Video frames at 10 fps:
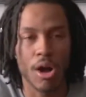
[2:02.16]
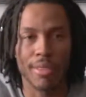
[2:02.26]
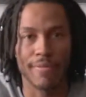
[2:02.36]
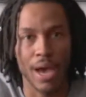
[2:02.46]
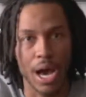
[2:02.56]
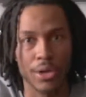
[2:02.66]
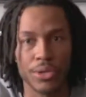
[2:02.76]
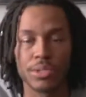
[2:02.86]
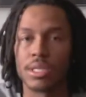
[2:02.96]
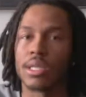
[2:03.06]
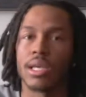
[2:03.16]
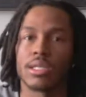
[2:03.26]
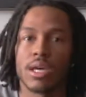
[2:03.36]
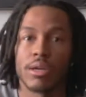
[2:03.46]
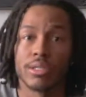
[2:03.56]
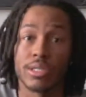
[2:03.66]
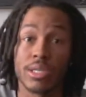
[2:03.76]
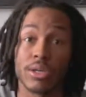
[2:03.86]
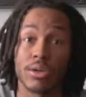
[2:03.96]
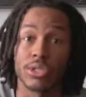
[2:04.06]
all the values and things that are
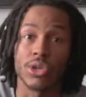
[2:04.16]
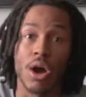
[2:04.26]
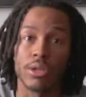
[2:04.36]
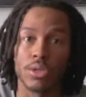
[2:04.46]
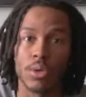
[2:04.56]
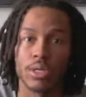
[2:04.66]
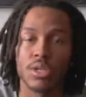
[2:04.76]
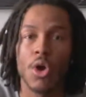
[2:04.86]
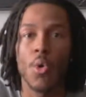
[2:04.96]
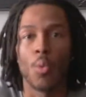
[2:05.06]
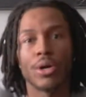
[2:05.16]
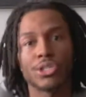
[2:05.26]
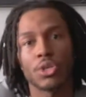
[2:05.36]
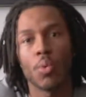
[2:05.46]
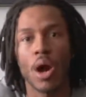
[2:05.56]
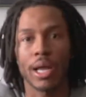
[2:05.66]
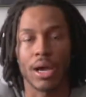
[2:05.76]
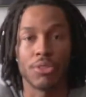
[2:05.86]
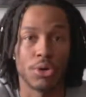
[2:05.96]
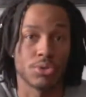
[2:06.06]
instilled and taught to us, once you walk
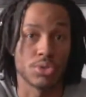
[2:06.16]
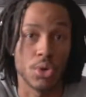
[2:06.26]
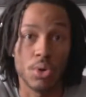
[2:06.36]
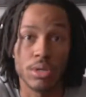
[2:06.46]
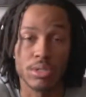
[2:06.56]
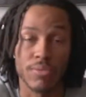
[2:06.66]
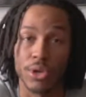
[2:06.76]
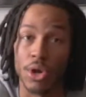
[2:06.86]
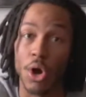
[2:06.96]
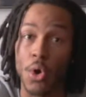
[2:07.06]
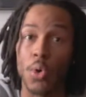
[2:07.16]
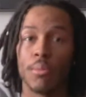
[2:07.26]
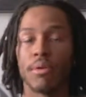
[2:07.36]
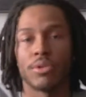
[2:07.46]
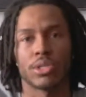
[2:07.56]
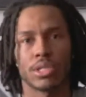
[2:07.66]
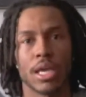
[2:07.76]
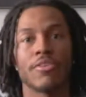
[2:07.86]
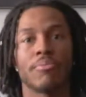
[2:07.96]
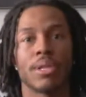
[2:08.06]
out those doors of your home, of your
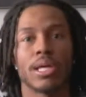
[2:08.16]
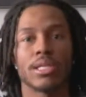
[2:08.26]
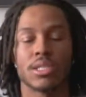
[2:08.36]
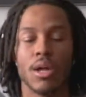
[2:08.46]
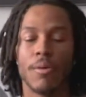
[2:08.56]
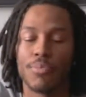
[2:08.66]
safe place,